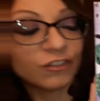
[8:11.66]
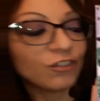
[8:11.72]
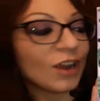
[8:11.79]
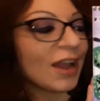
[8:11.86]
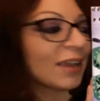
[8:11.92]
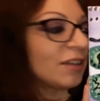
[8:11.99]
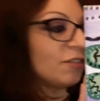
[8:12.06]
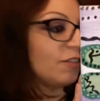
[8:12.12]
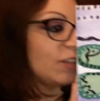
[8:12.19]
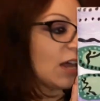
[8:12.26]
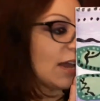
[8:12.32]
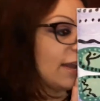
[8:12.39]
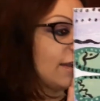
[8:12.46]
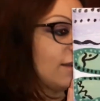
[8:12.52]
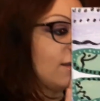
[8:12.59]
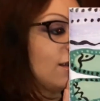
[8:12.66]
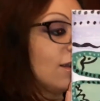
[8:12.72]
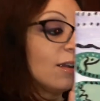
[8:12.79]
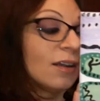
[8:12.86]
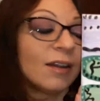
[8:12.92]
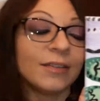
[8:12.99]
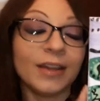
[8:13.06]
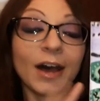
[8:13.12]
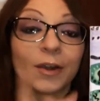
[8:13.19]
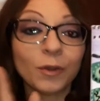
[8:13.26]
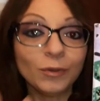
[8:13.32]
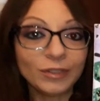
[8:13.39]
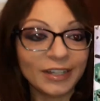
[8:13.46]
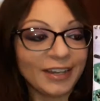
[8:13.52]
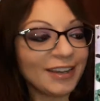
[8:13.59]
Dragonfly. Not
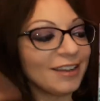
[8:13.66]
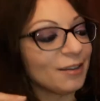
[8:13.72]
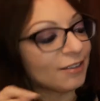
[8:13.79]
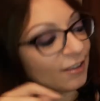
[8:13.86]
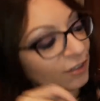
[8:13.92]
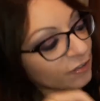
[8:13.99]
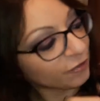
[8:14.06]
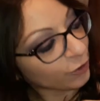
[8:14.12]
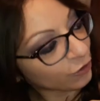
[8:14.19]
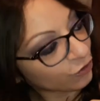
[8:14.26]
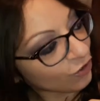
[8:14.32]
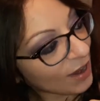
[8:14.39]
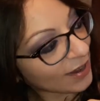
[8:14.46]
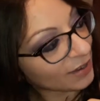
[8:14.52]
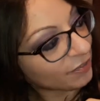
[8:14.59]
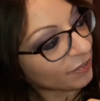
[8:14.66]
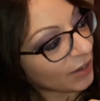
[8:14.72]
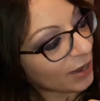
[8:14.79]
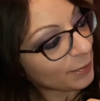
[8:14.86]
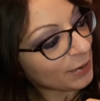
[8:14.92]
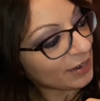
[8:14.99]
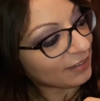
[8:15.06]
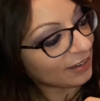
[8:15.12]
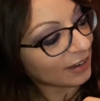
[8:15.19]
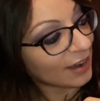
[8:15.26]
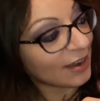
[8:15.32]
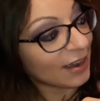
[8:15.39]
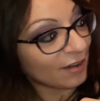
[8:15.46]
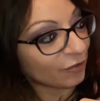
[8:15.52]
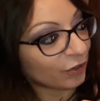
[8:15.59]
only is it the first dragonfly painting I
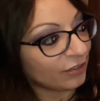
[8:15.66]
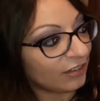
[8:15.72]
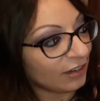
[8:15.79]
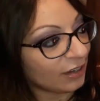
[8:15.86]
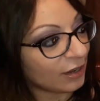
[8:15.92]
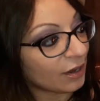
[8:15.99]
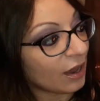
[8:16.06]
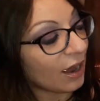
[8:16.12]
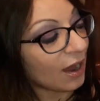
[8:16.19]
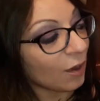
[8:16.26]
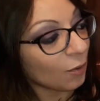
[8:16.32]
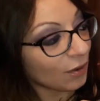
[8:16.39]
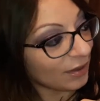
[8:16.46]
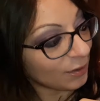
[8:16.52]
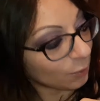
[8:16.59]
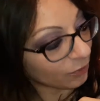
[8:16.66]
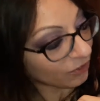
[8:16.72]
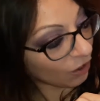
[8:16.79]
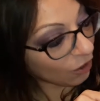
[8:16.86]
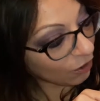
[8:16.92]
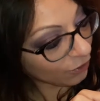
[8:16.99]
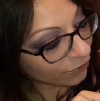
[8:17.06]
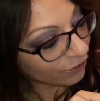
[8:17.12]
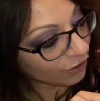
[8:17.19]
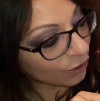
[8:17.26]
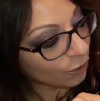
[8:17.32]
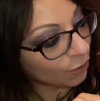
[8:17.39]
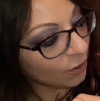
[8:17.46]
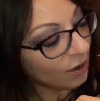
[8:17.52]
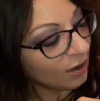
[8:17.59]
ever did, how it was
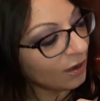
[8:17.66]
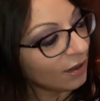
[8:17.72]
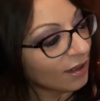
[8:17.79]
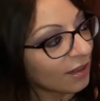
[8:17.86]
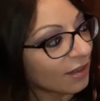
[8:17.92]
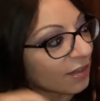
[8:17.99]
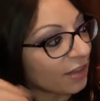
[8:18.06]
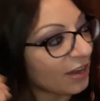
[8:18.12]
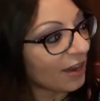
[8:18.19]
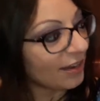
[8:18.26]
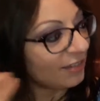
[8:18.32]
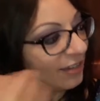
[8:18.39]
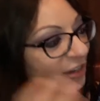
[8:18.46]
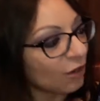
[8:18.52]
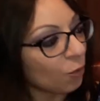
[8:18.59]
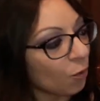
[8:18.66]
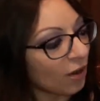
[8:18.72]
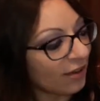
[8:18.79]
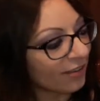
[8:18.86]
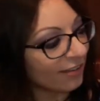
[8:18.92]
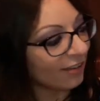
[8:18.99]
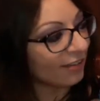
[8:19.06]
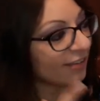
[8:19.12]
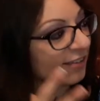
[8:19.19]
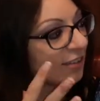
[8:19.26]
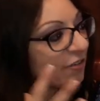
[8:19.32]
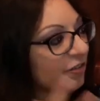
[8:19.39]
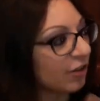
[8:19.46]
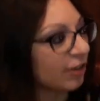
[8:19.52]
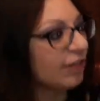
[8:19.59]
also, the idea was this is the
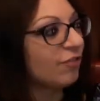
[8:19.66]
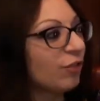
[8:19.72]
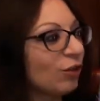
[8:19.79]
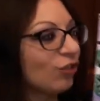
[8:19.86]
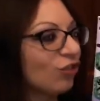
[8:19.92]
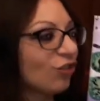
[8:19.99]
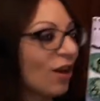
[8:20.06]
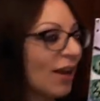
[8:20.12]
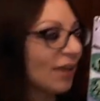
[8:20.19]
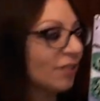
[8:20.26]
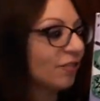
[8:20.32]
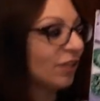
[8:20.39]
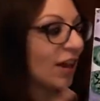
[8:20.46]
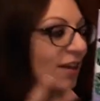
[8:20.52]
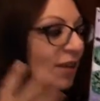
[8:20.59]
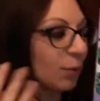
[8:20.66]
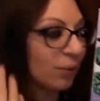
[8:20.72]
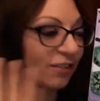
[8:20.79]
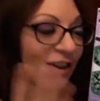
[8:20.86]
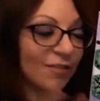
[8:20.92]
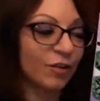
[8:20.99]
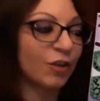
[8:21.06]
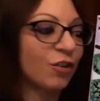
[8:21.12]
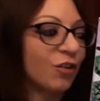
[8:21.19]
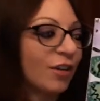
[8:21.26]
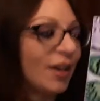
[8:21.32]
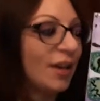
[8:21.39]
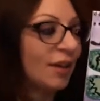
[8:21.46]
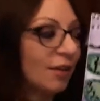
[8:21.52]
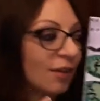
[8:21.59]
very first dragonfly that was ever
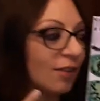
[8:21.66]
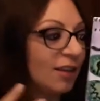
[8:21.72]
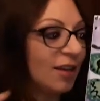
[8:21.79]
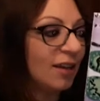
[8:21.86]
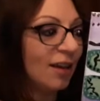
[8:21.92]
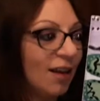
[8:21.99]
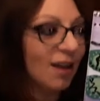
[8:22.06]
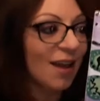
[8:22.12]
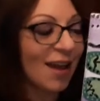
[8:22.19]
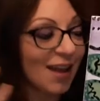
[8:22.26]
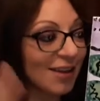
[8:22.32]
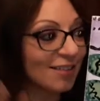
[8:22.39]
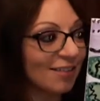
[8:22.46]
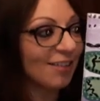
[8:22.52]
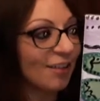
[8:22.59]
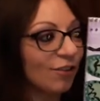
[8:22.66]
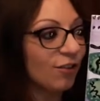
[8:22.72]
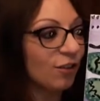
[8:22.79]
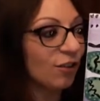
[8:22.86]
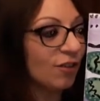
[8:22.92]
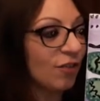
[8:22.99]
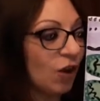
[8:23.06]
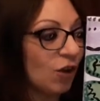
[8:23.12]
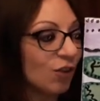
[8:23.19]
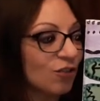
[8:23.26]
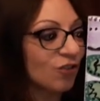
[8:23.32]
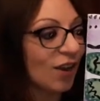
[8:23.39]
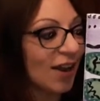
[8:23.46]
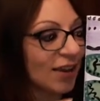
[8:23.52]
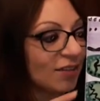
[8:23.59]
created, the ancestor of all
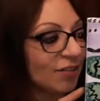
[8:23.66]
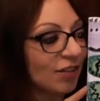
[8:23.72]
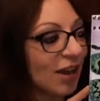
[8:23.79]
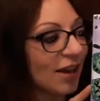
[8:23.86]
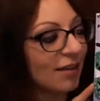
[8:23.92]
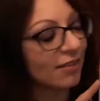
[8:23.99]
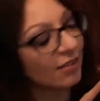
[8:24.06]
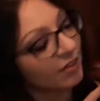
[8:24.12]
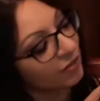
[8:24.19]
dragonflies, the